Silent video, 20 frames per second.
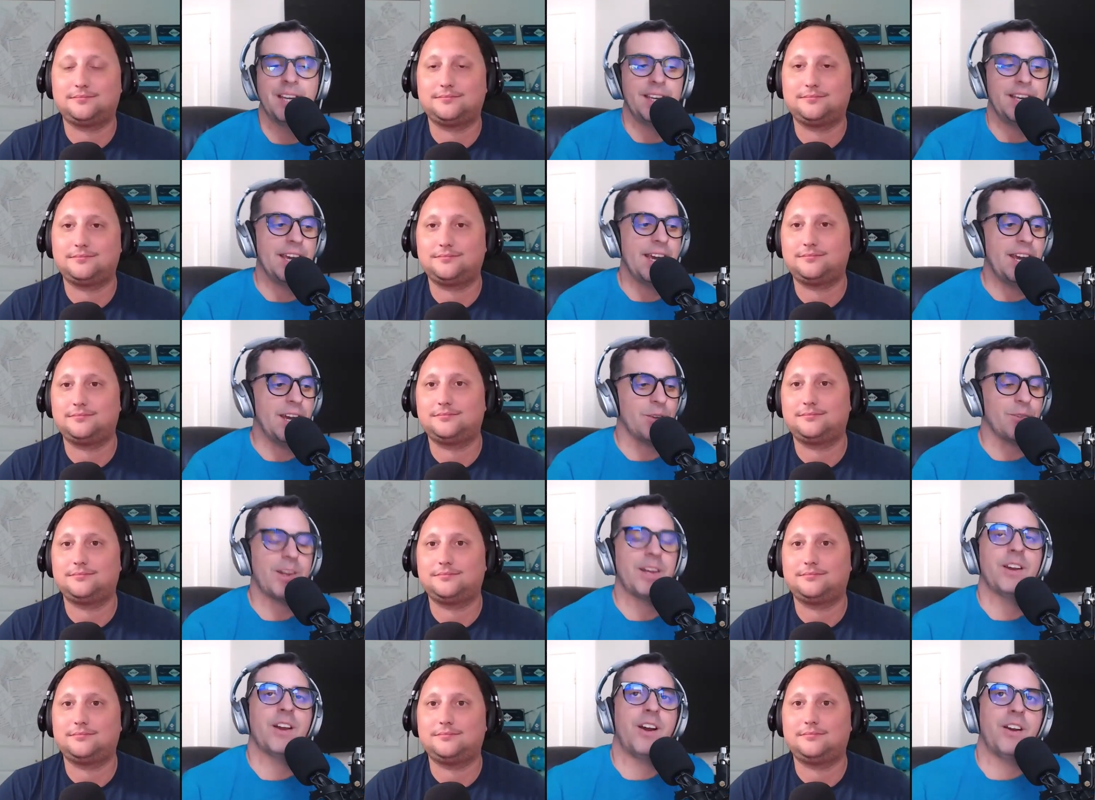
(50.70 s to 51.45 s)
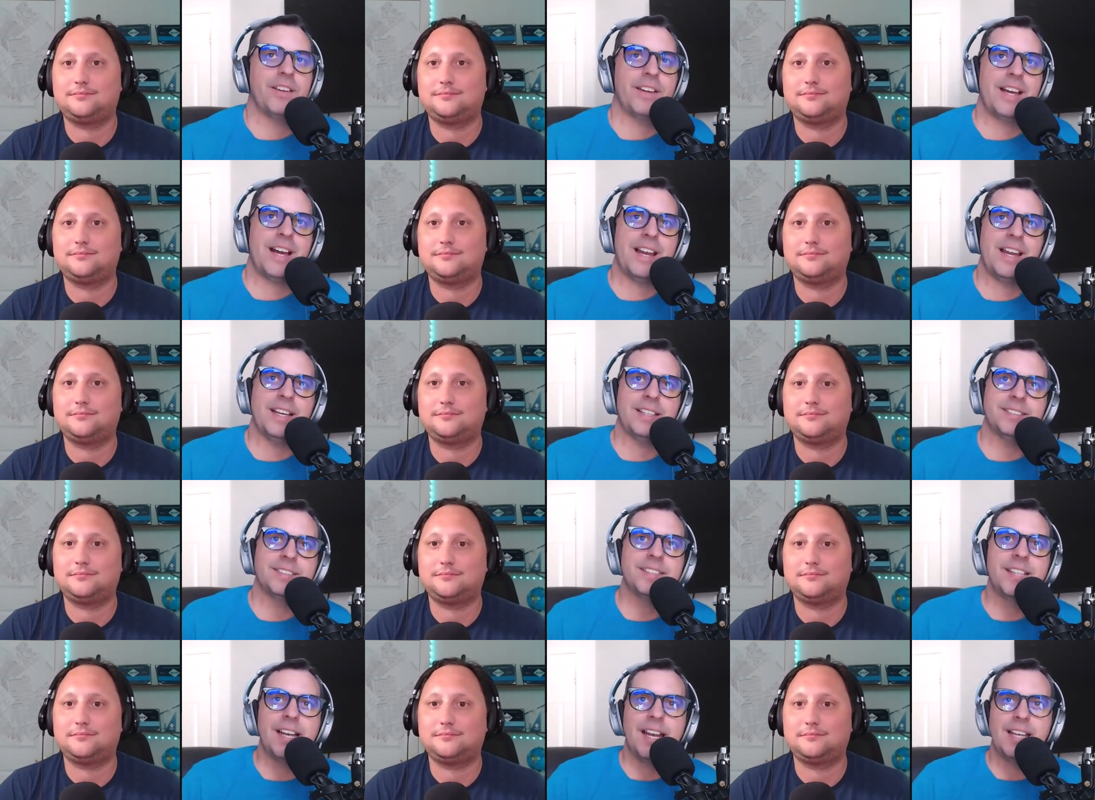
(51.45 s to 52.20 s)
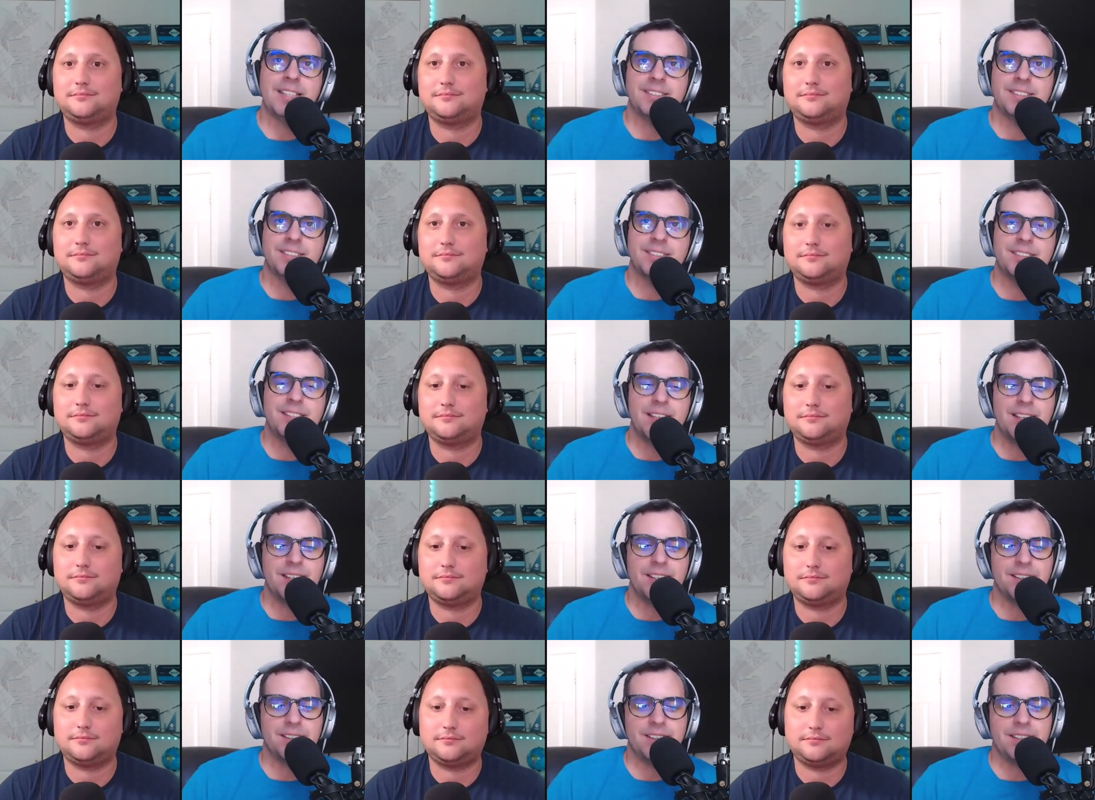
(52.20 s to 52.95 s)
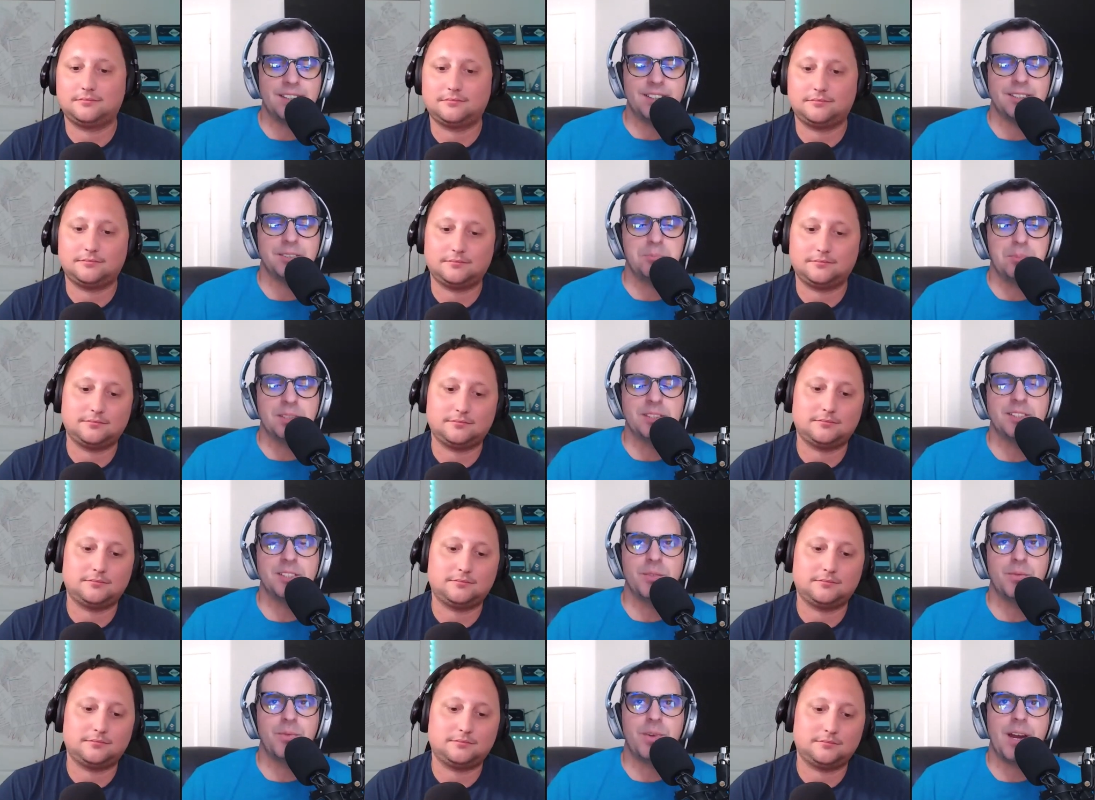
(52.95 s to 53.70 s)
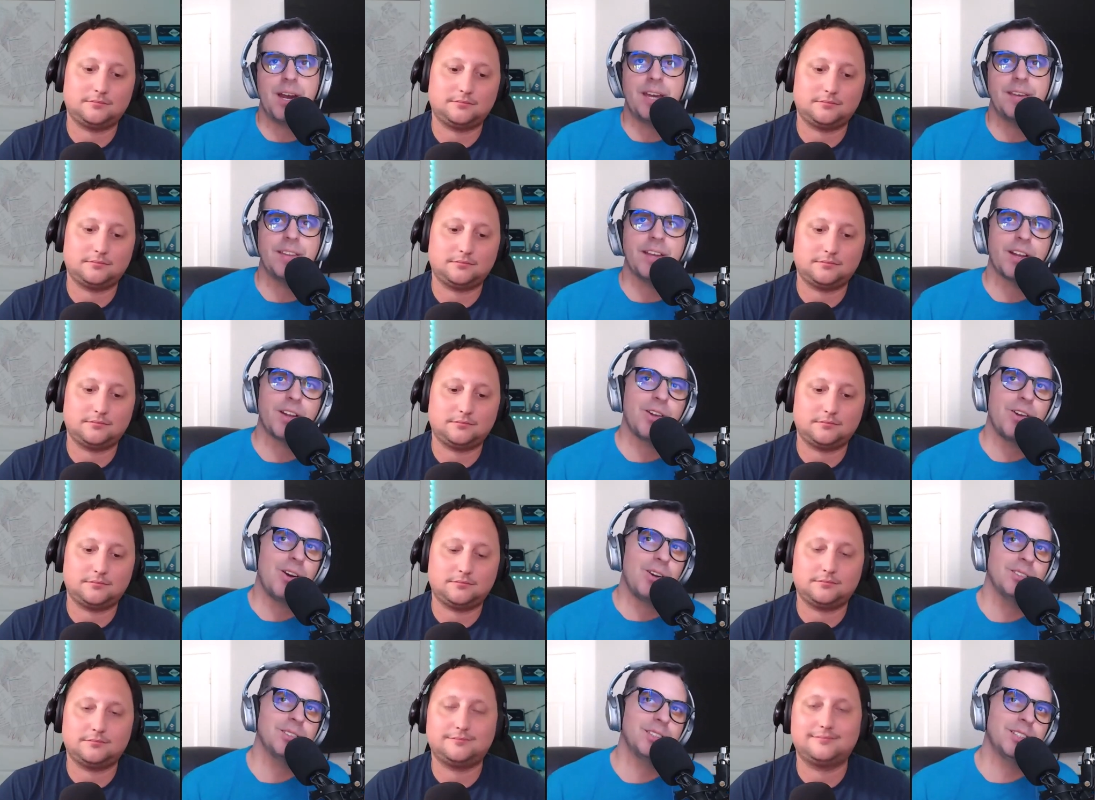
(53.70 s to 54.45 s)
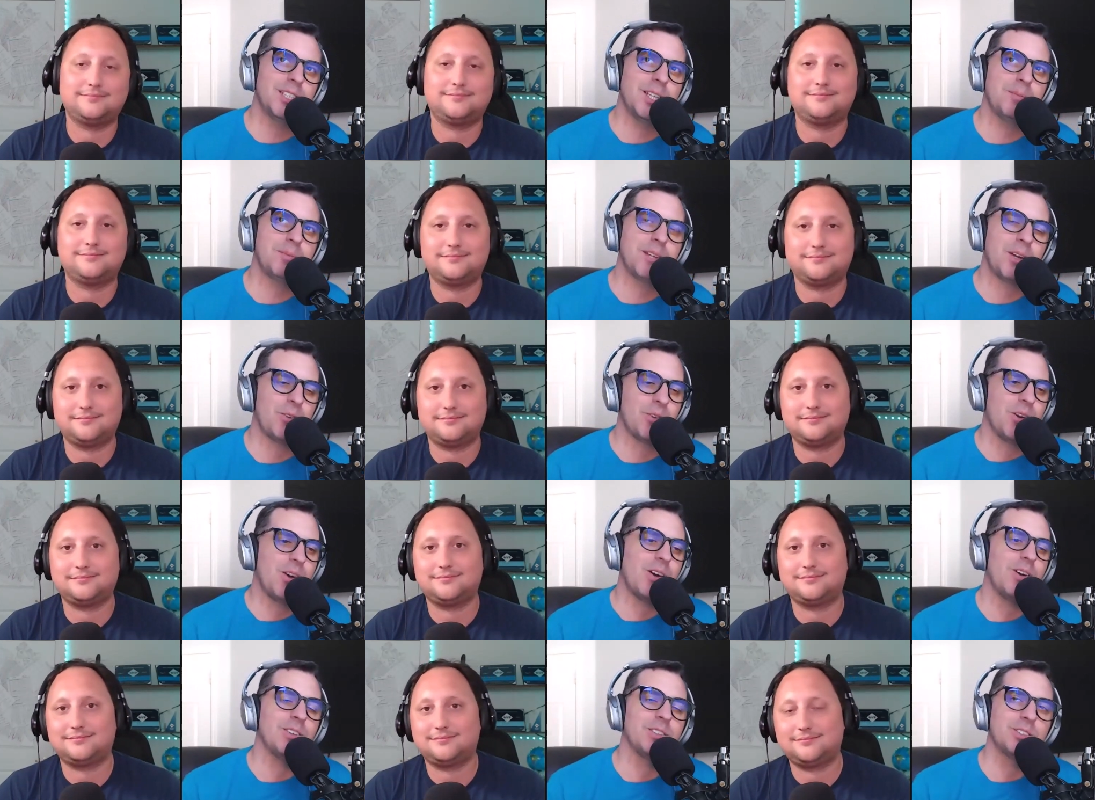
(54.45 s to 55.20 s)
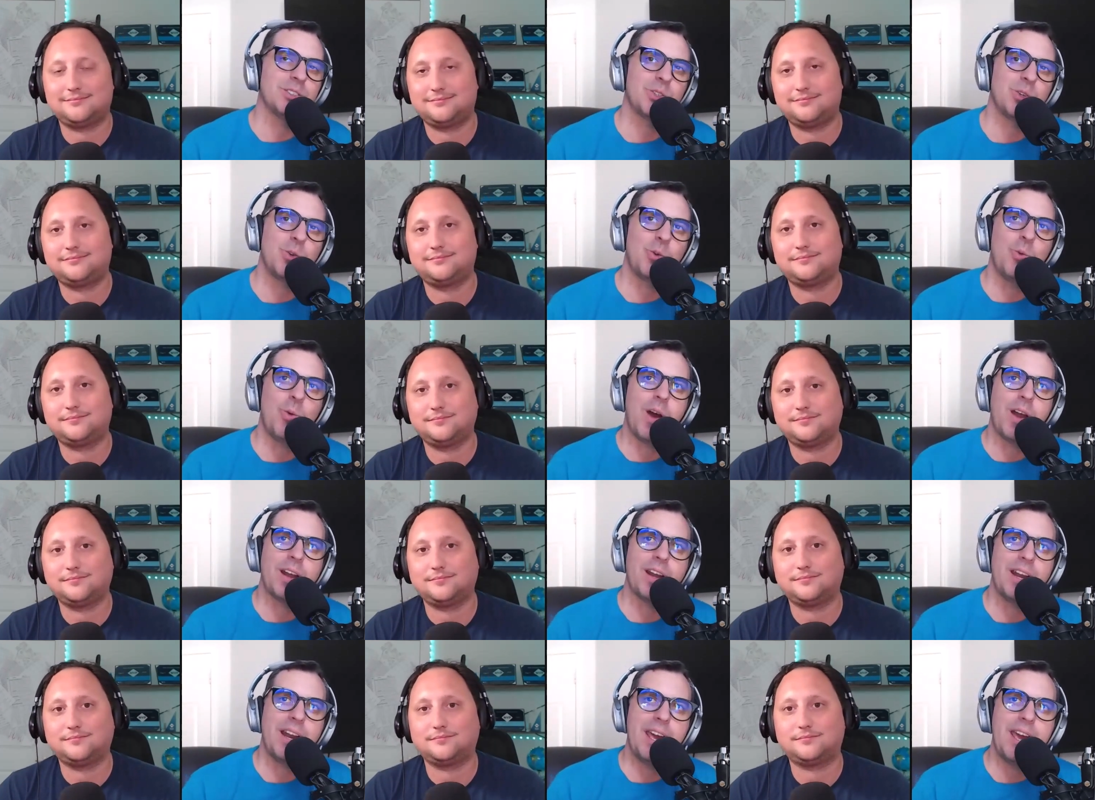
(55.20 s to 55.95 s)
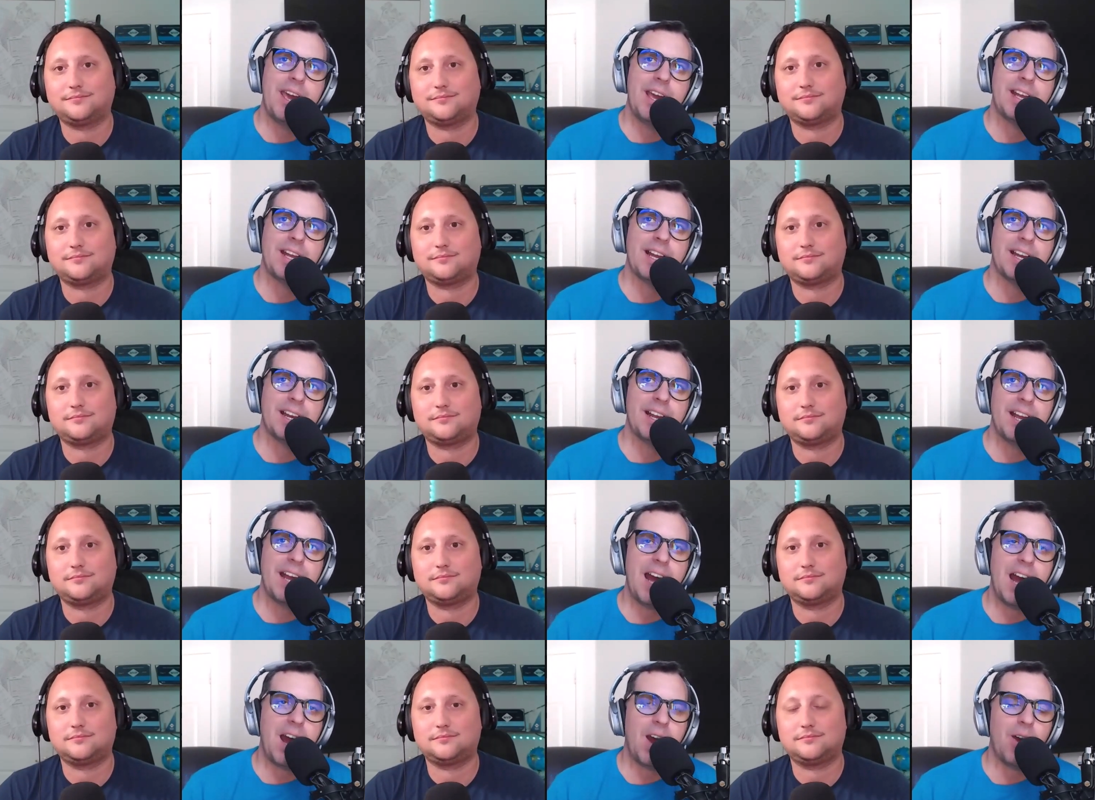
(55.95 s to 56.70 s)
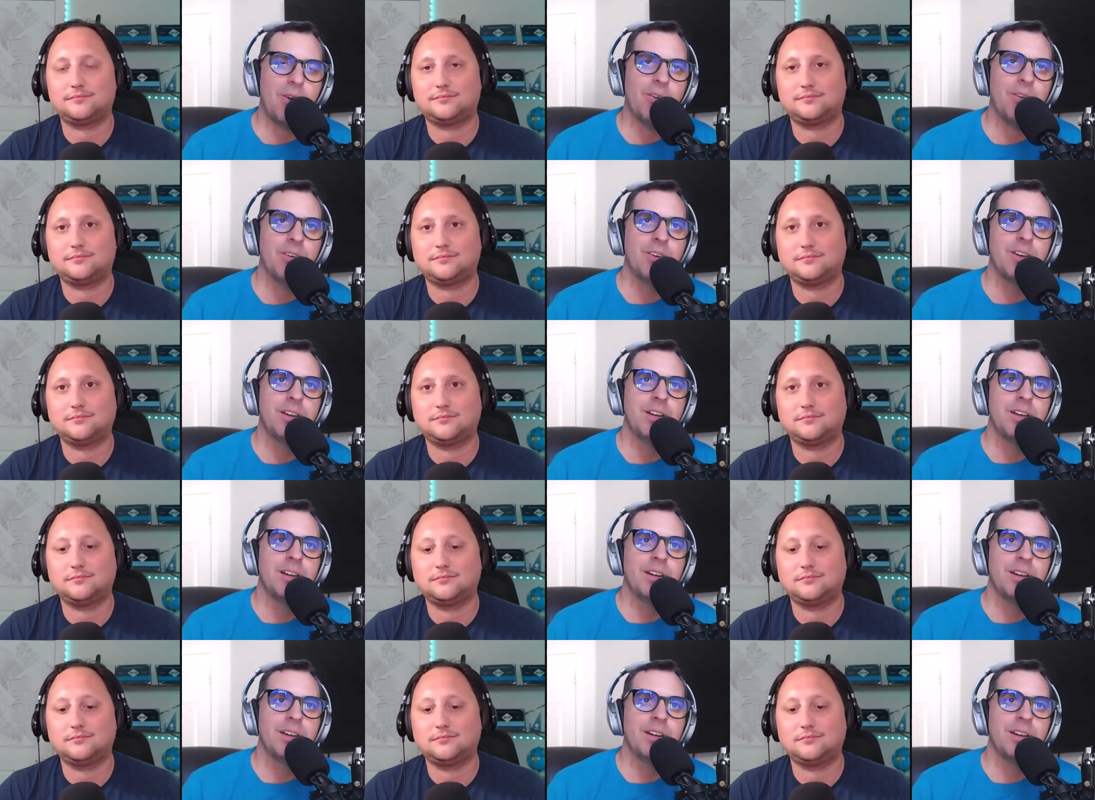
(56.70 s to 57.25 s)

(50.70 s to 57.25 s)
Speaker 1: Yeah, right on, Alex. Let's uh, demystify the concept around One Lake and how